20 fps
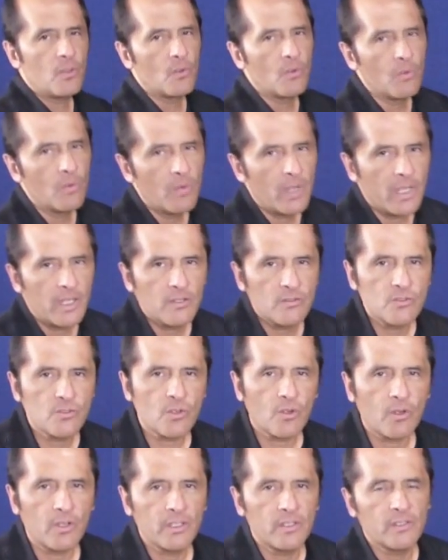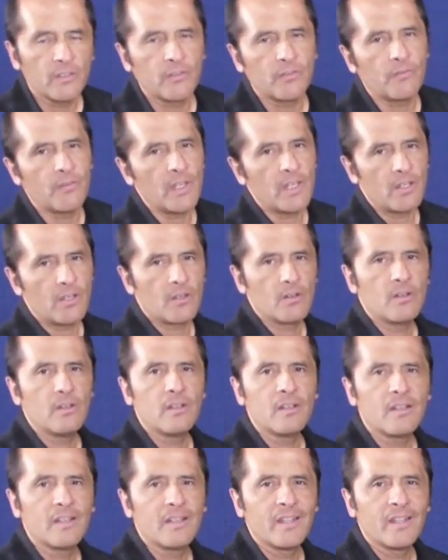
you enjoyed this video,